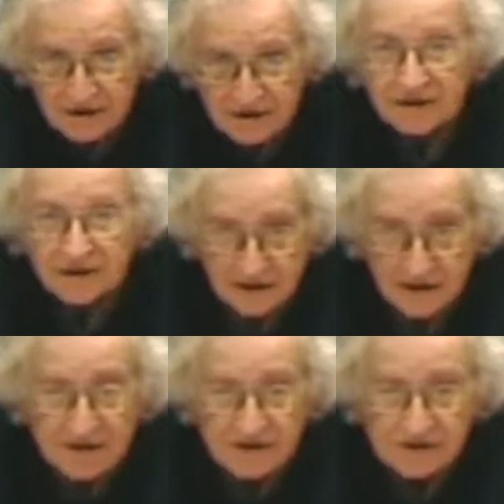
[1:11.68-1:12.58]
Okay,
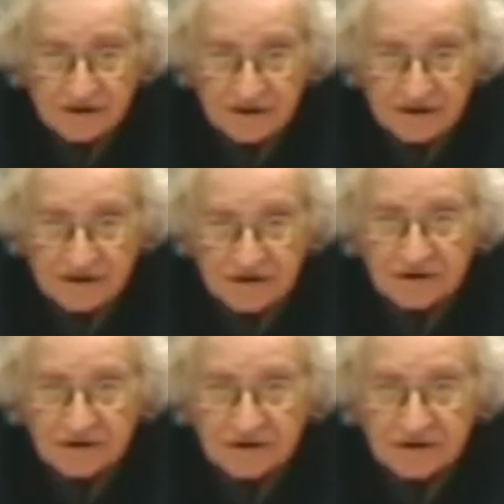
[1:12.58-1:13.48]
that makes
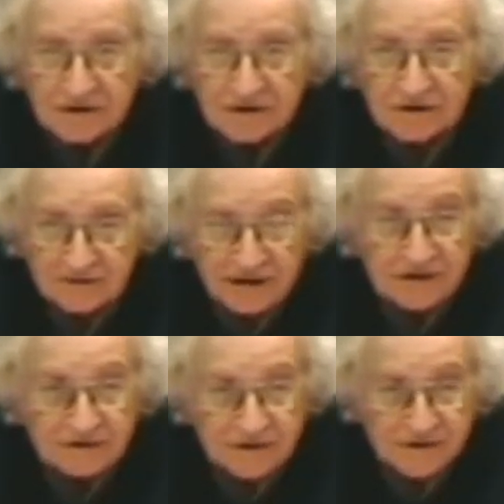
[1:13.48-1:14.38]
sense. You can
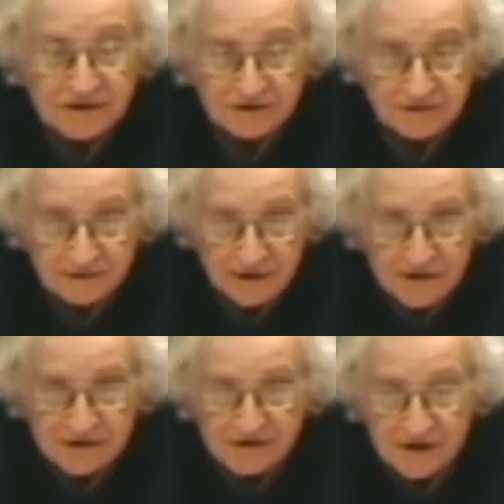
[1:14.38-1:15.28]
boycott a university
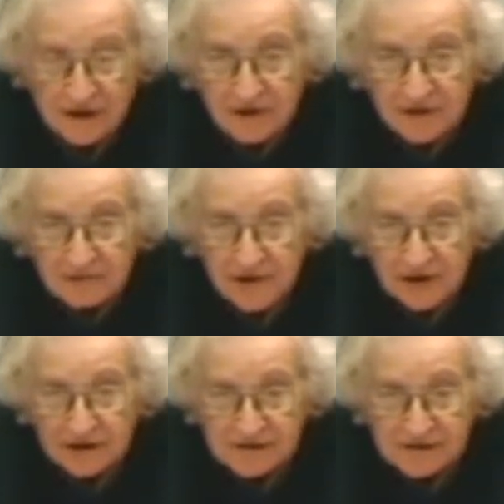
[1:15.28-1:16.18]
for racist
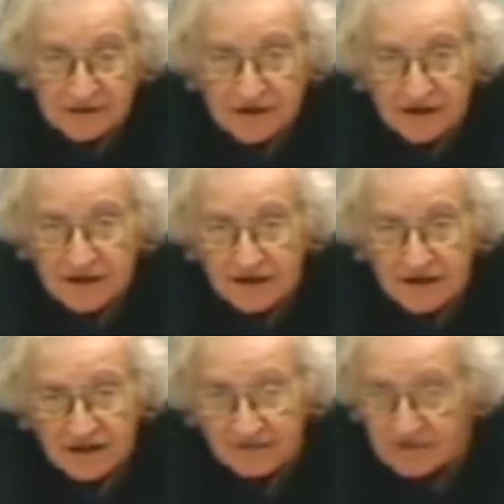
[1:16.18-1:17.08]
hiring practices.
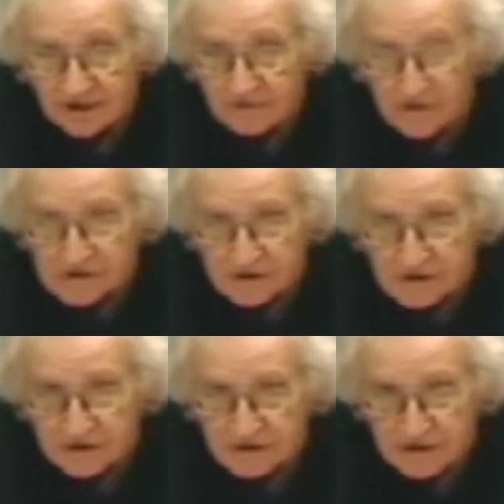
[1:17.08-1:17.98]
But it
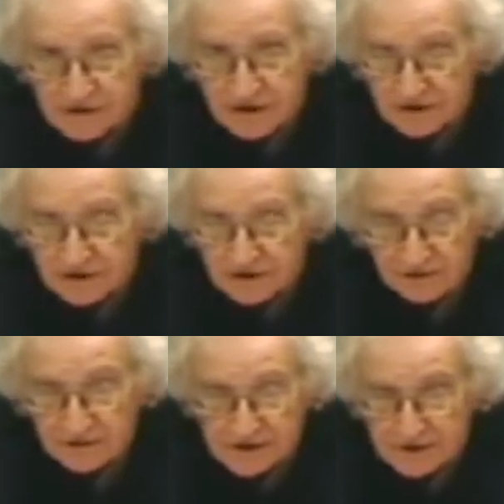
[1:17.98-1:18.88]
wasn't
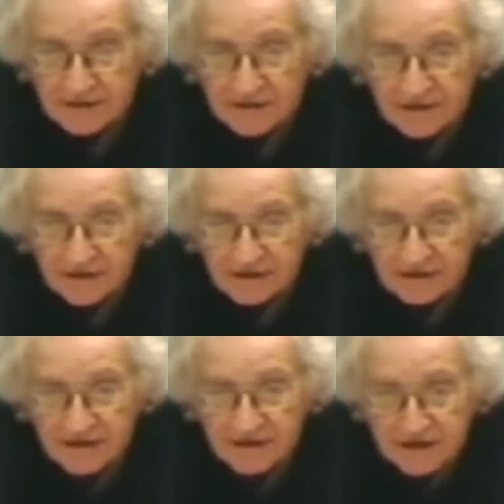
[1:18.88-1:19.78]
general. It wasn't about
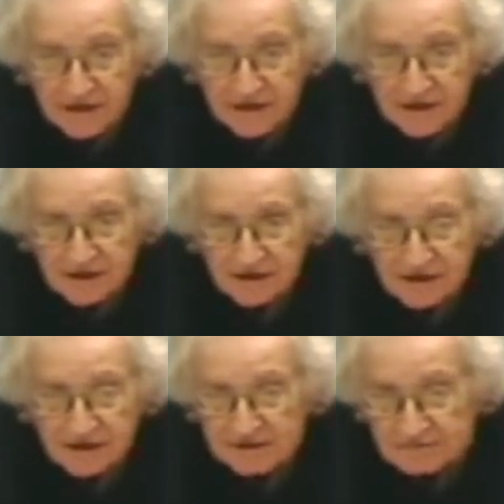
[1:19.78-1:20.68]
apartheid.
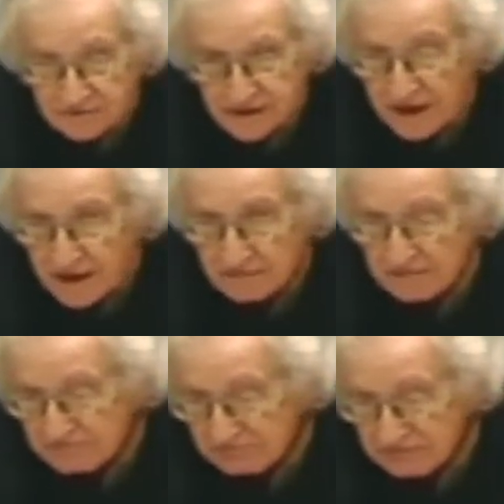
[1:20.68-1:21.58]
It
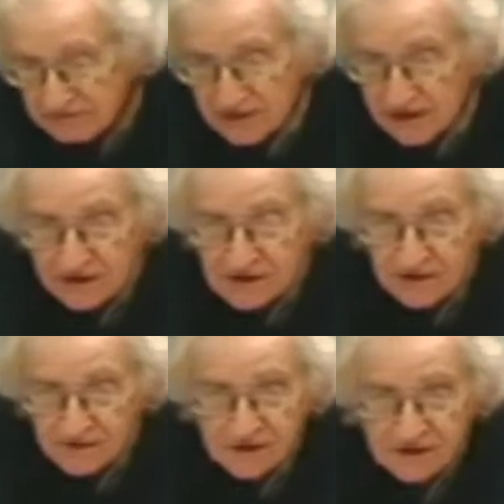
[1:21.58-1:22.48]
began late
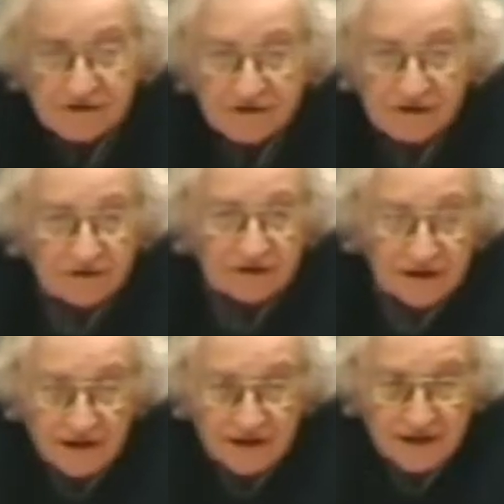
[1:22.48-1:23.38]
70s,
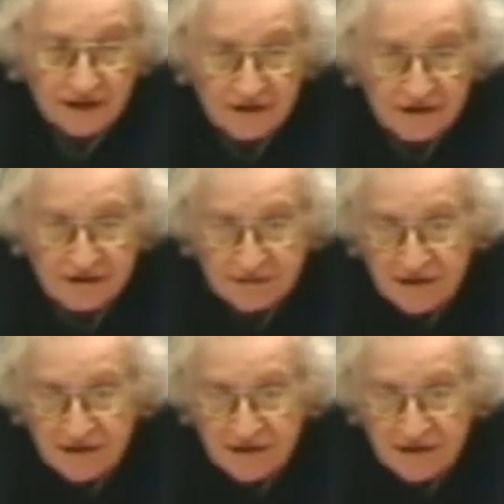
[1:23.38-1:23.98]
early 80s.